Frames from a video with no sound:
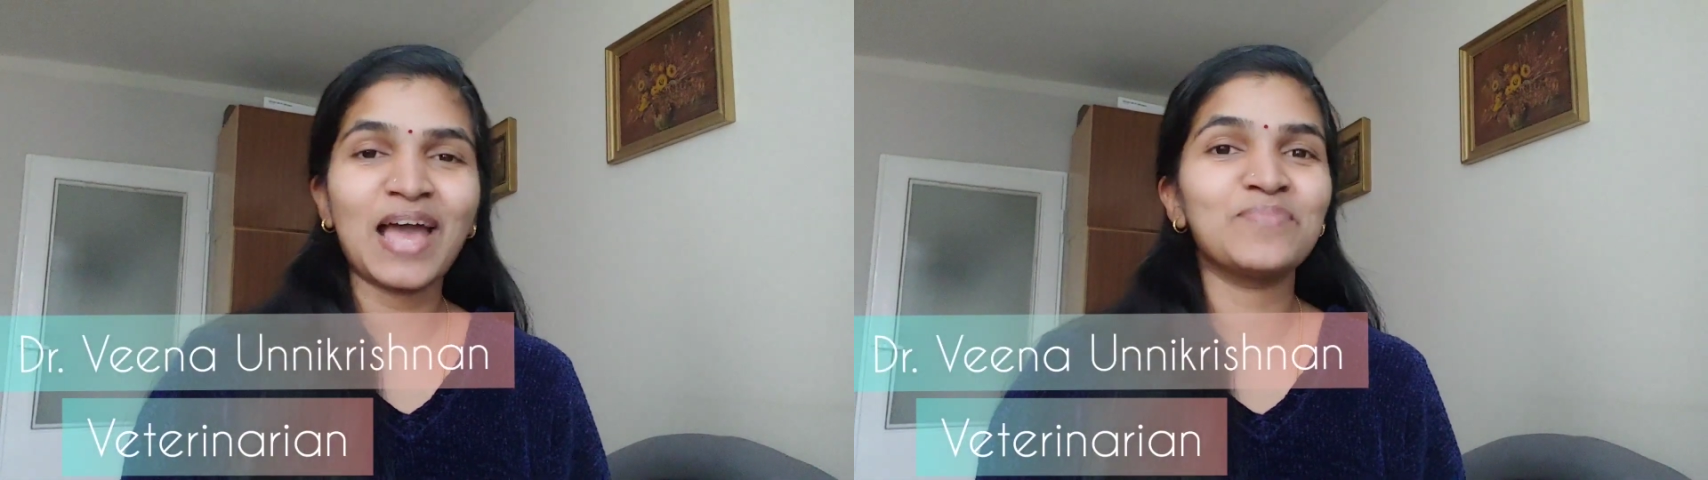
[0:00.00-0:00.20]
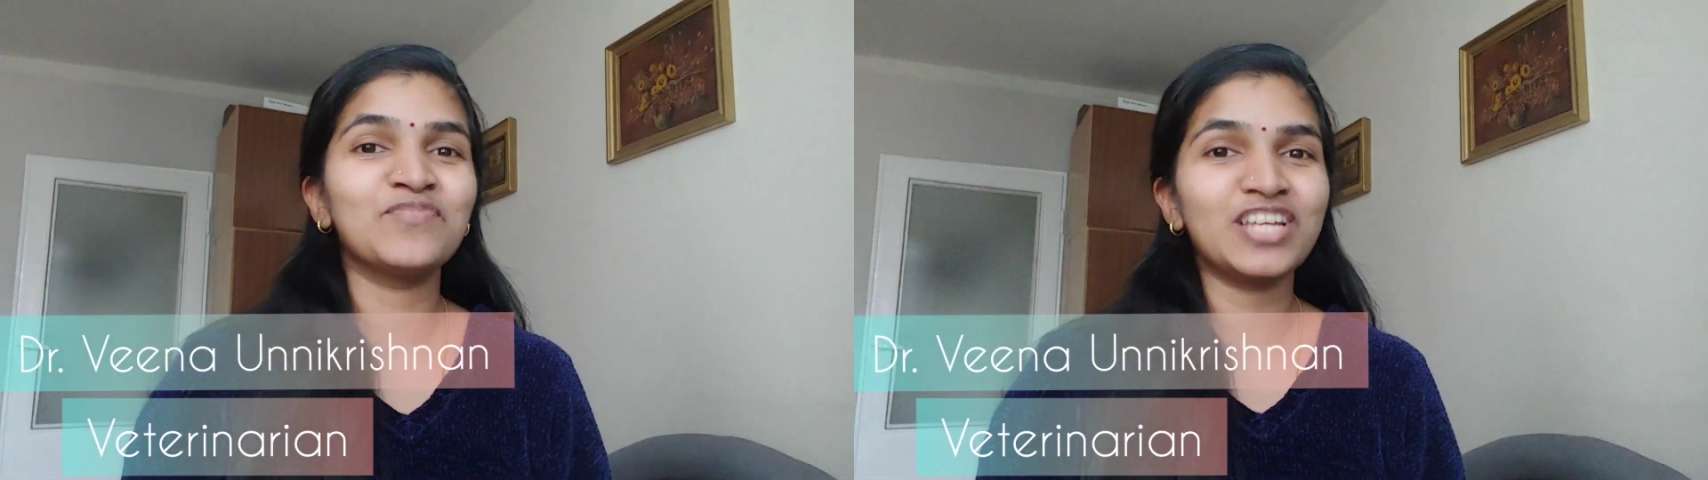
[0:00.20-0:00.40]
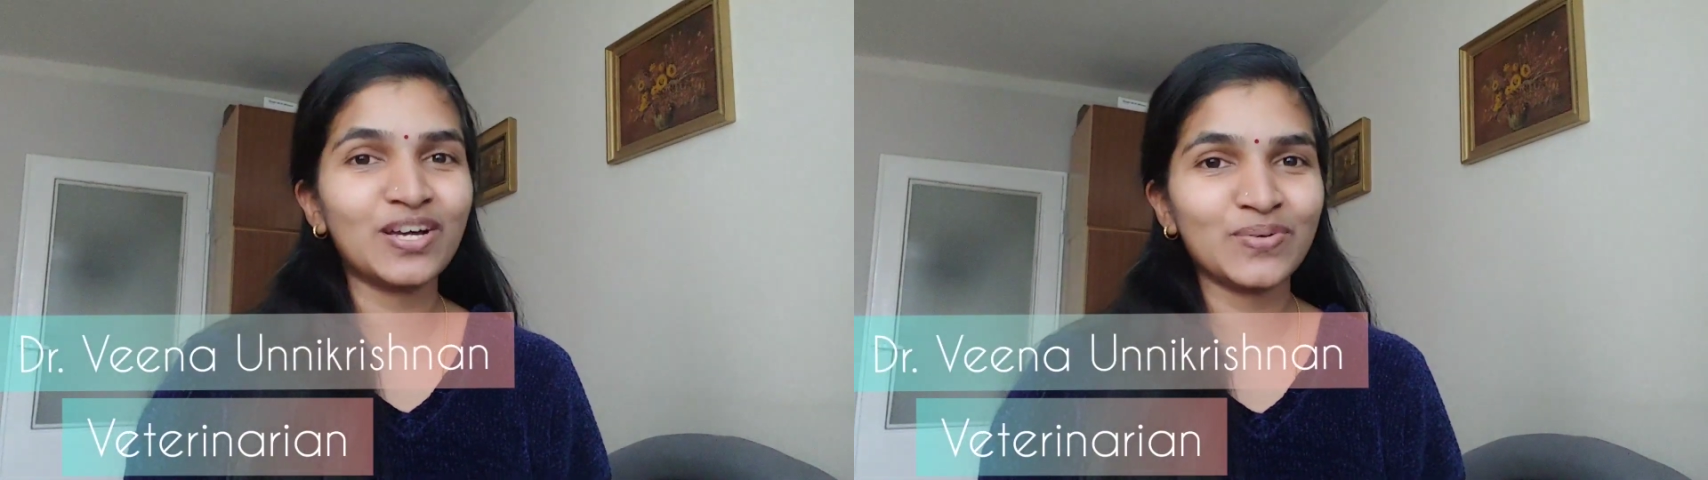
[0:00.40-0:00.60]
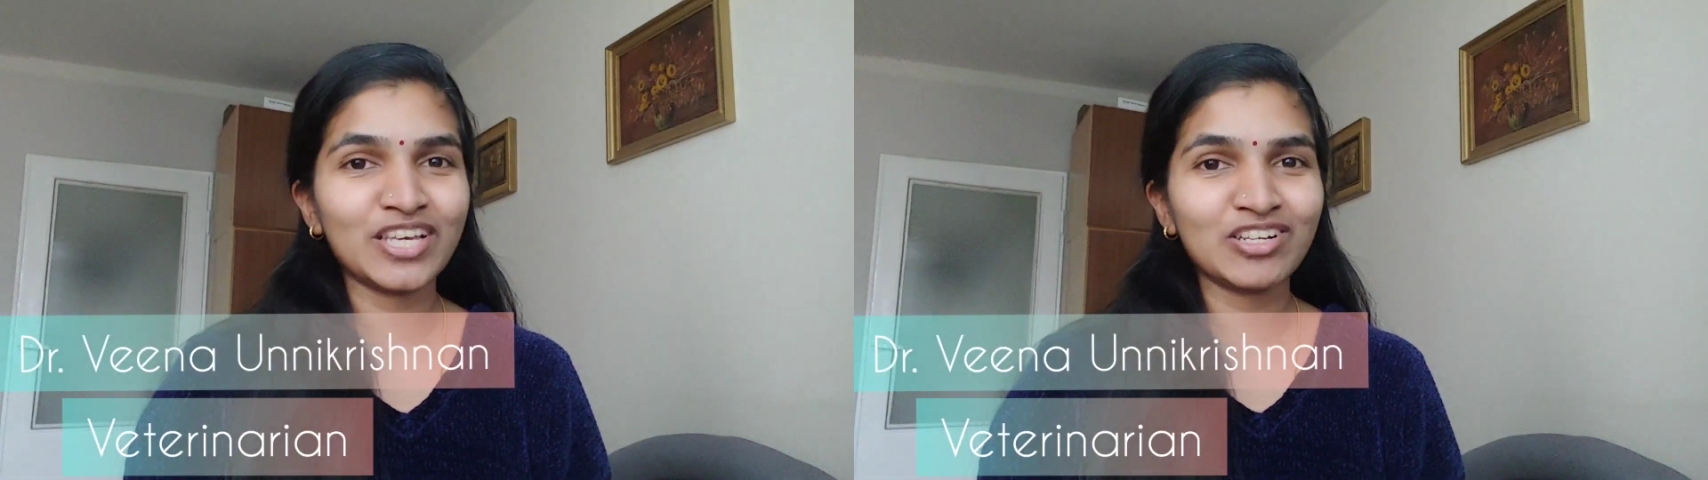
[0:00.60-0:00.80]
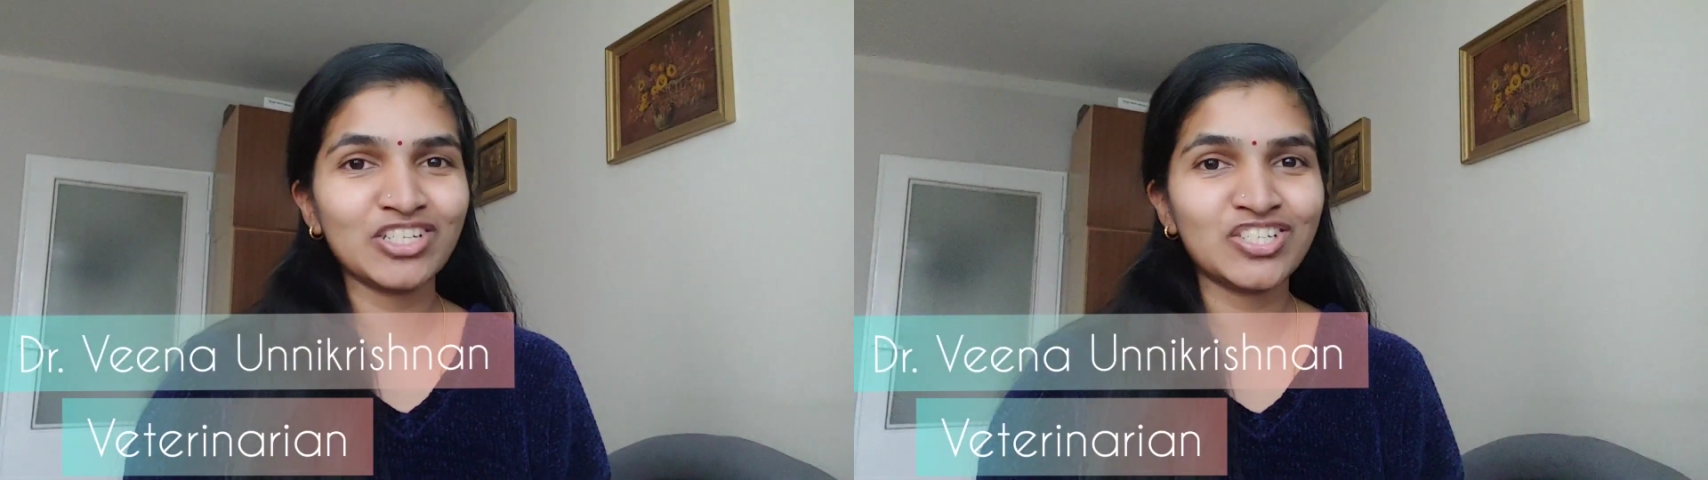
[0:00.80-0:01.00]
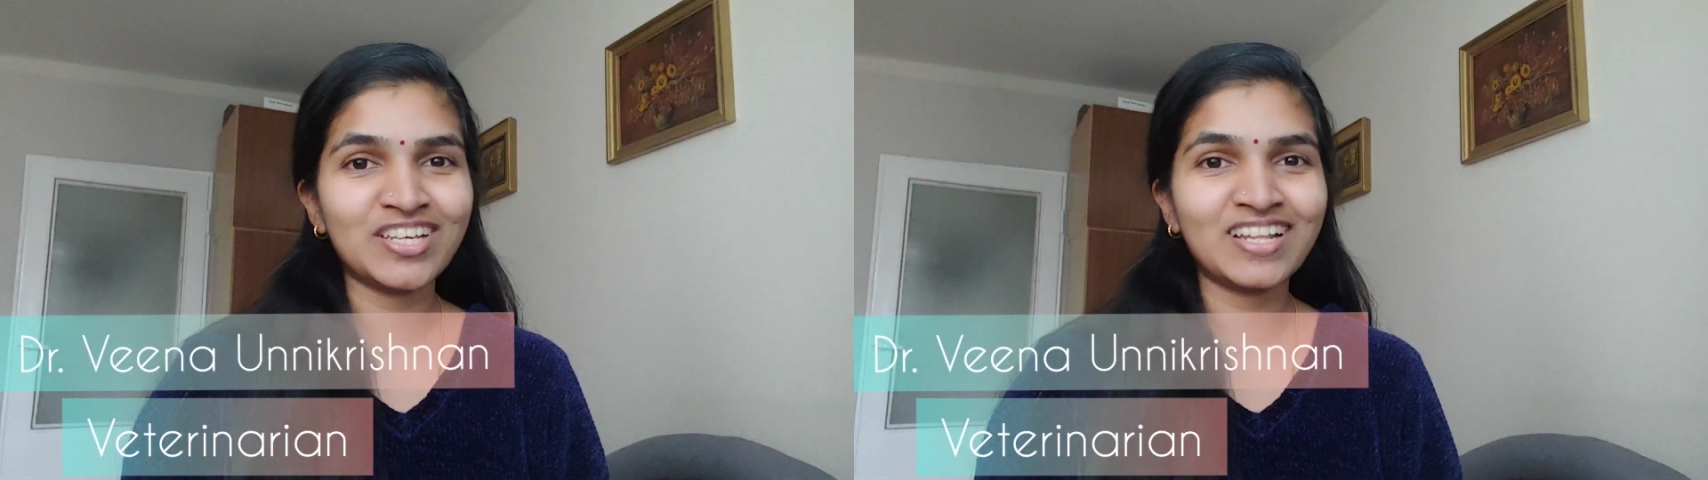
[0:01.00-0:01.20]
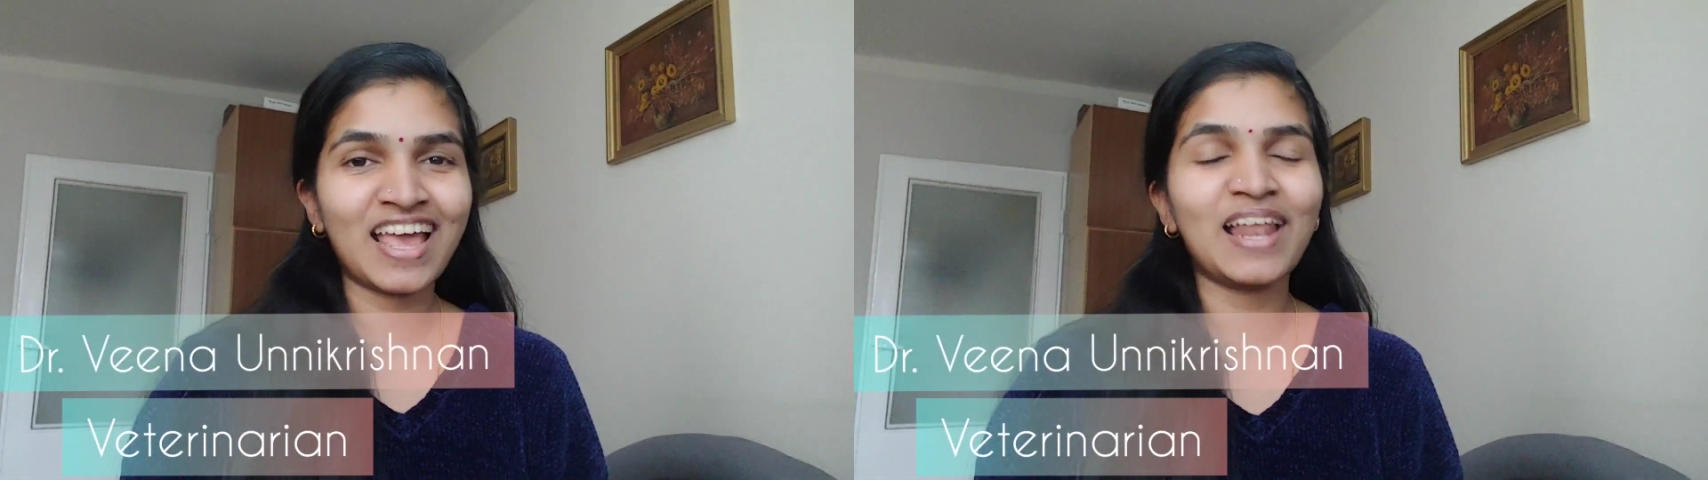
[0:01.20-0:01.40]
I'm Veena Unnikrishnan